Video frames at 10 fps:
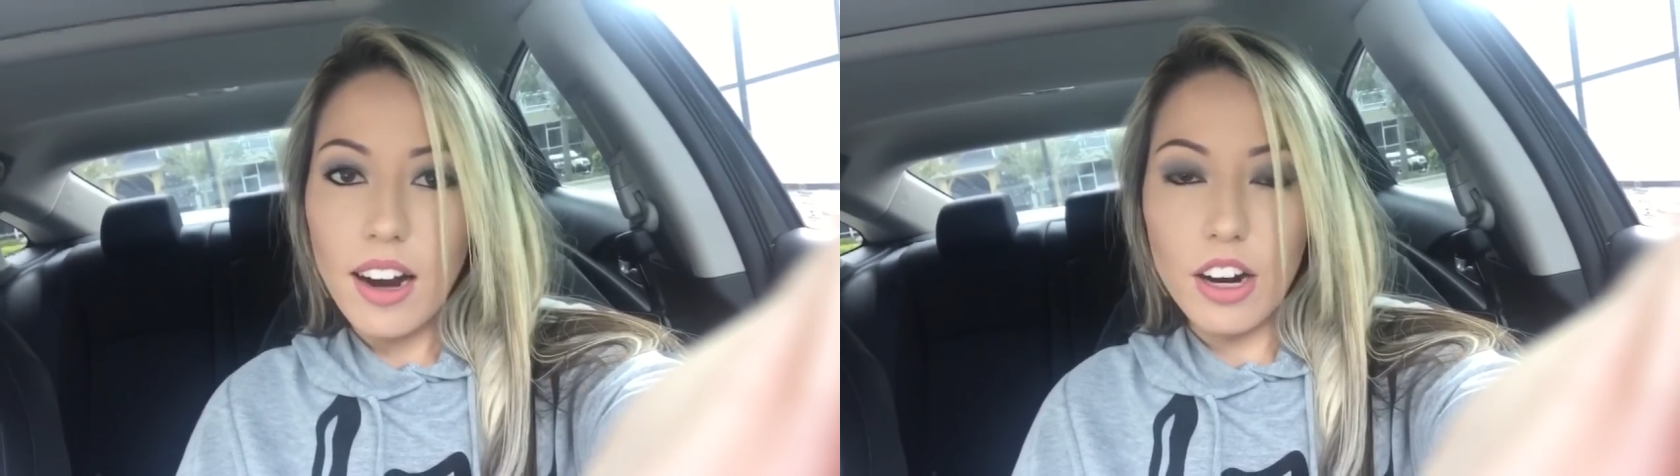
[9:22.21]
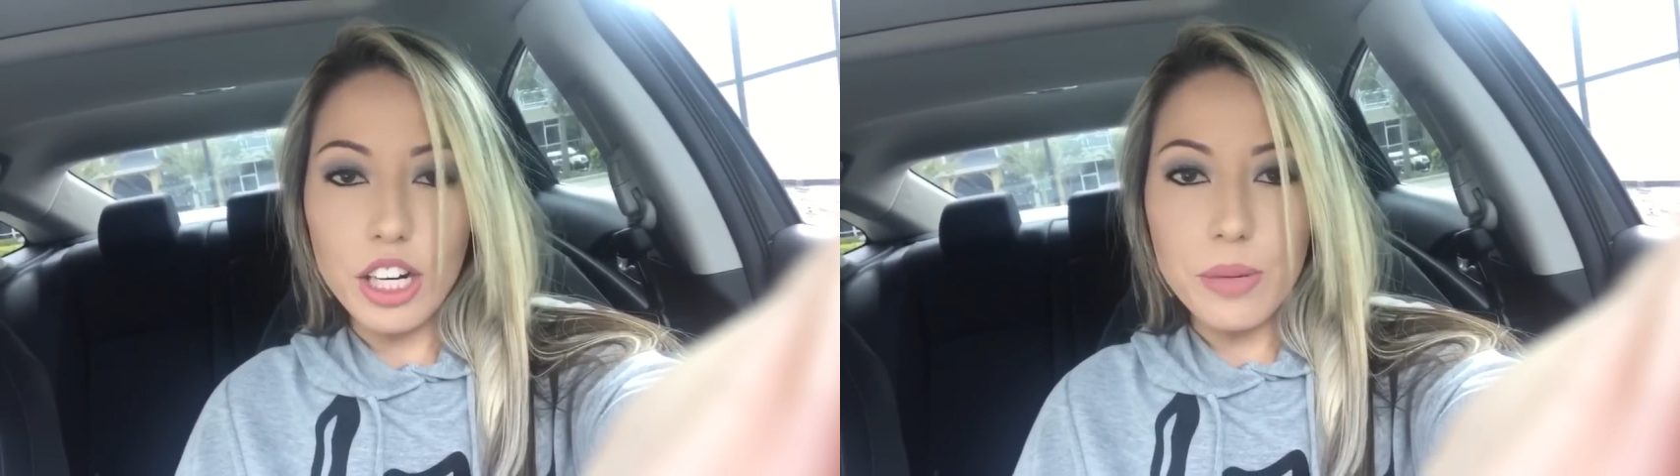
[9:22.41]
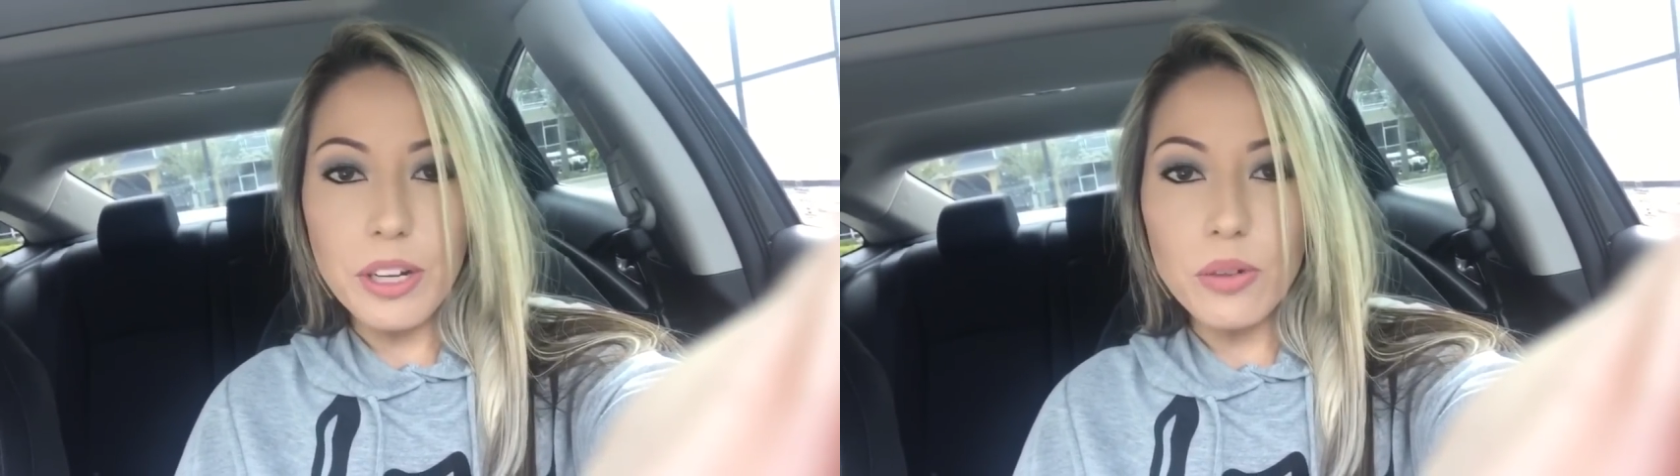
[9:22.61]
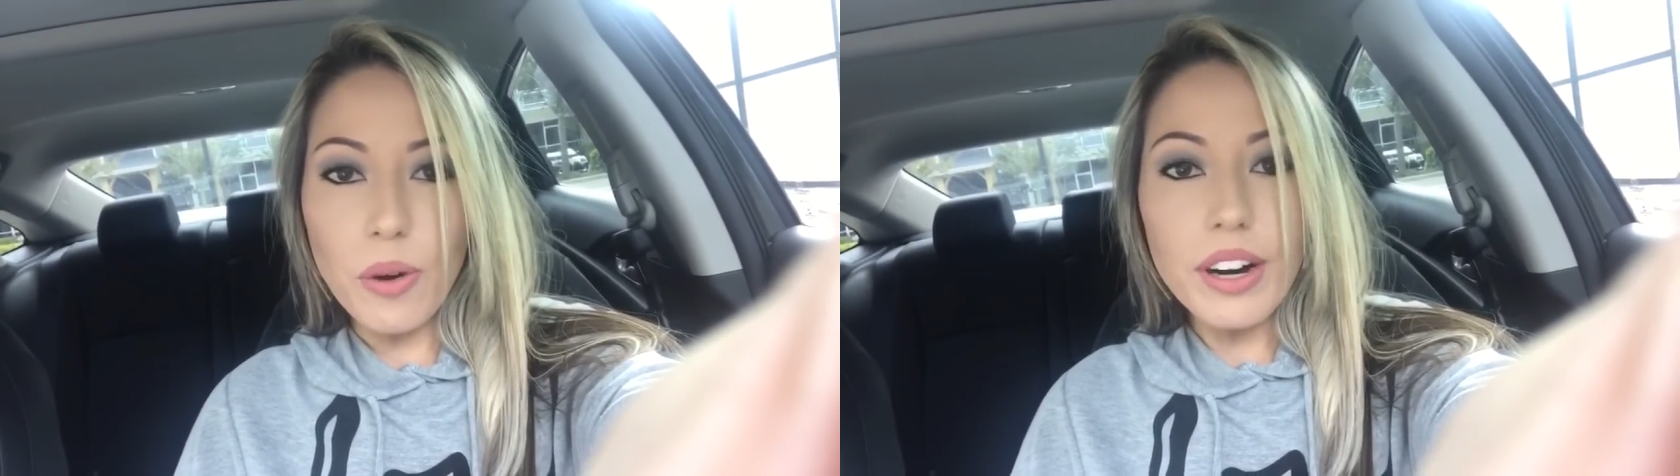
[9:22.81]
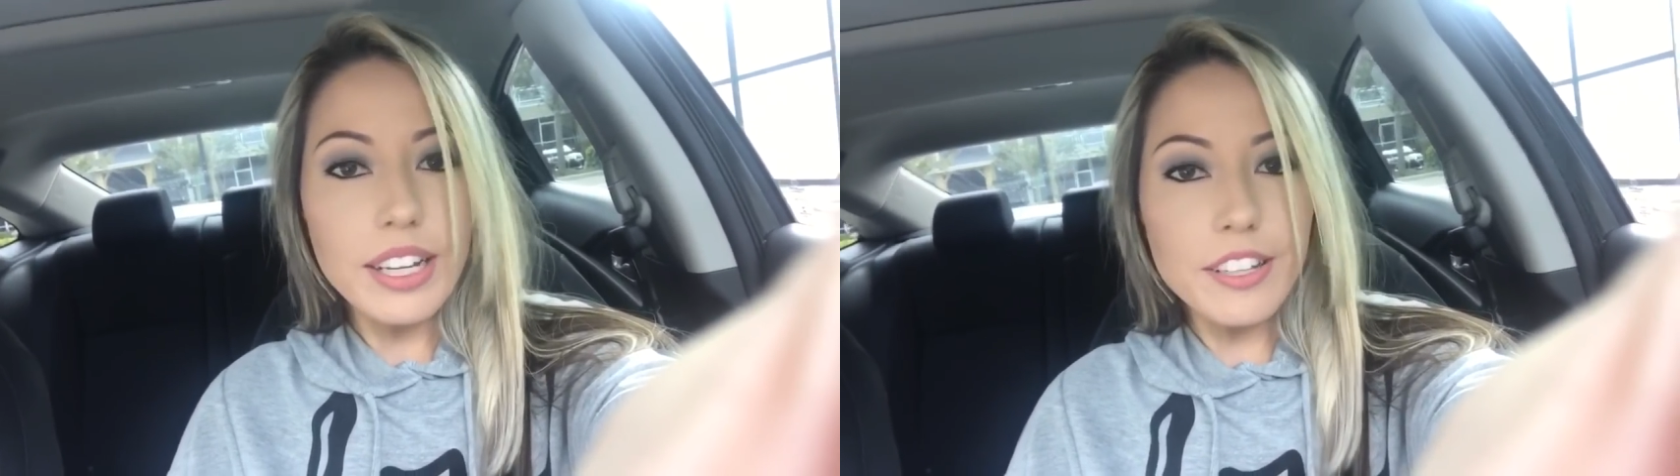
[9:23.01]
are going to be
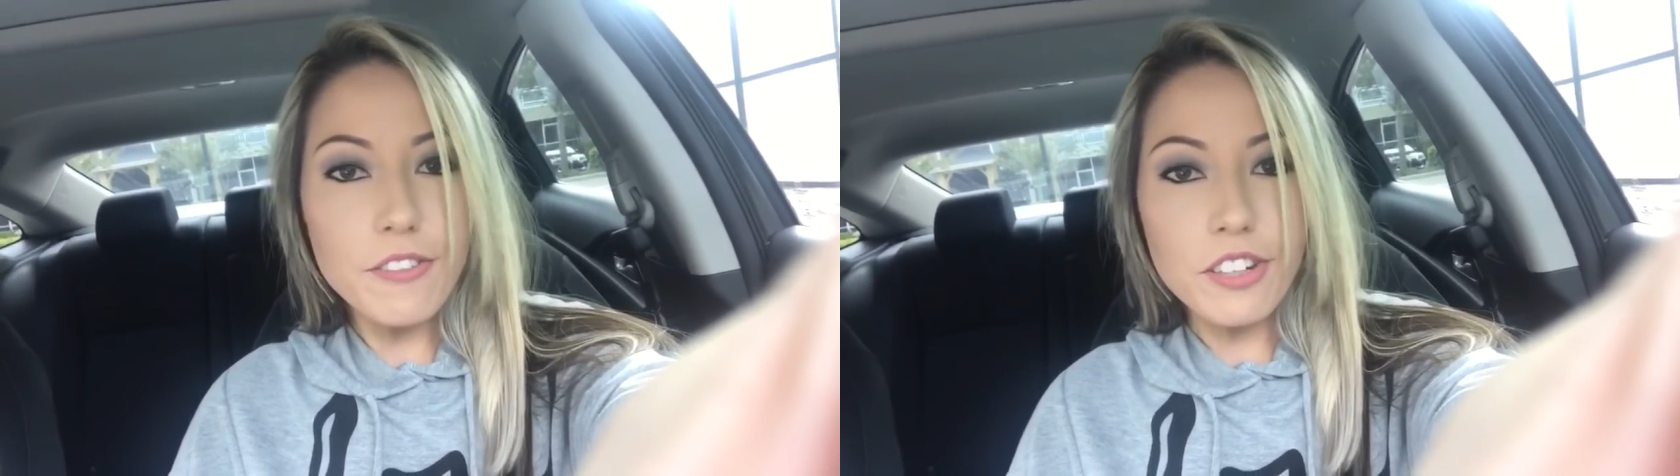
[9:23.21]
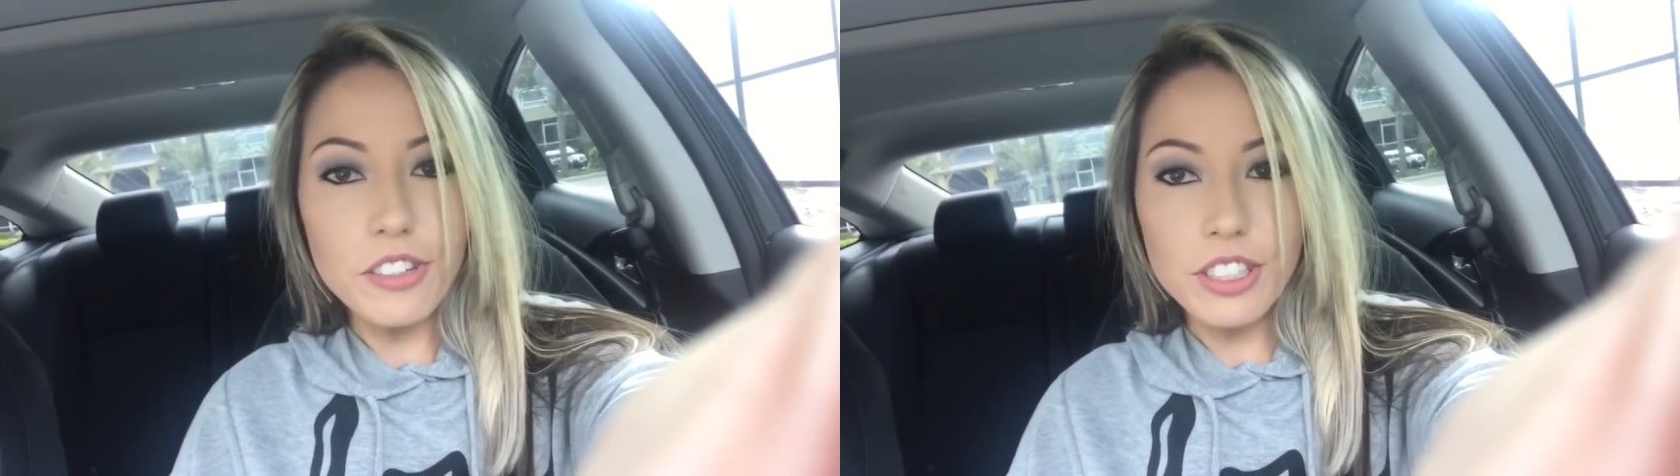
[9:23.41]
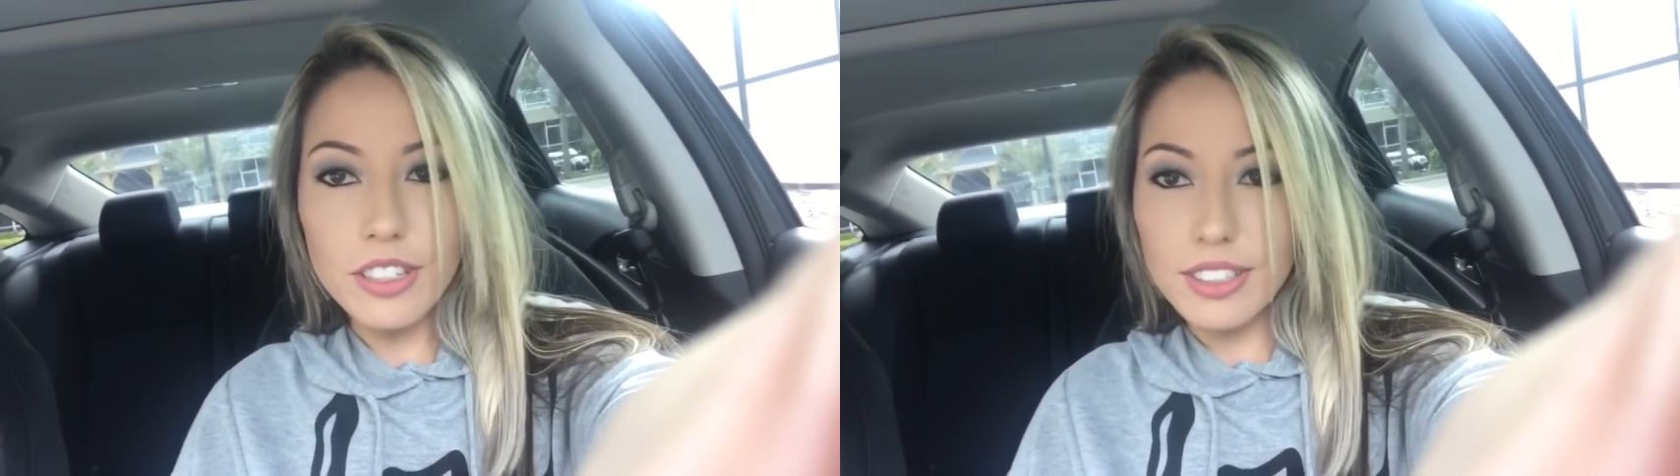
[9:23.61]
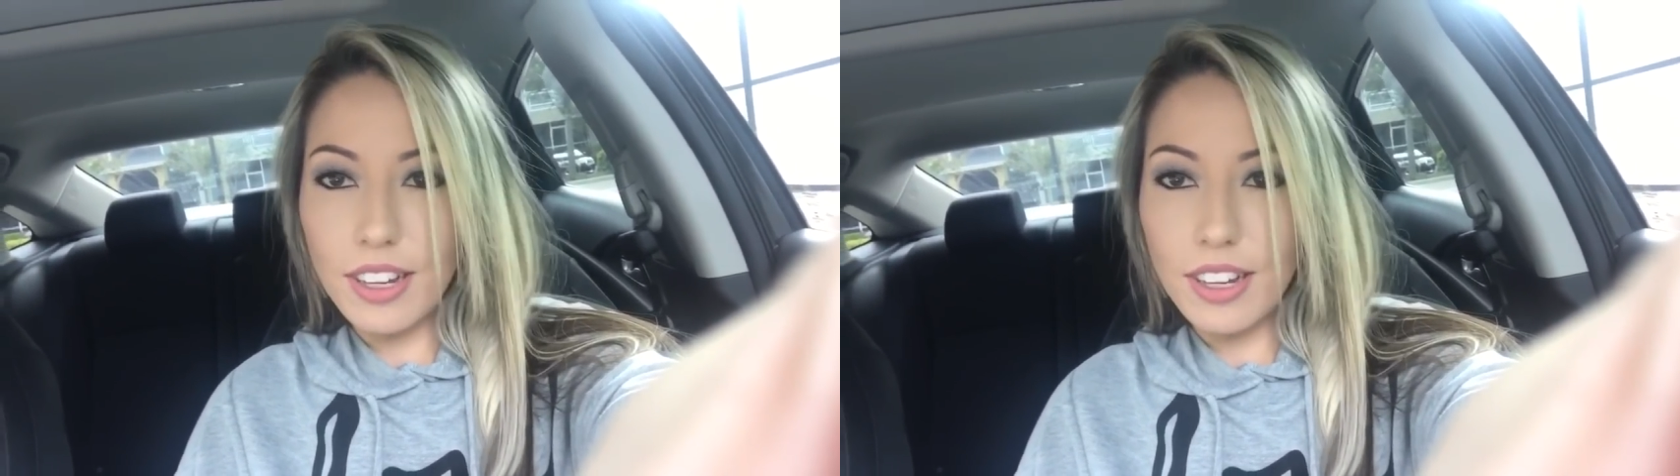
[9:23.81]
growing in the future.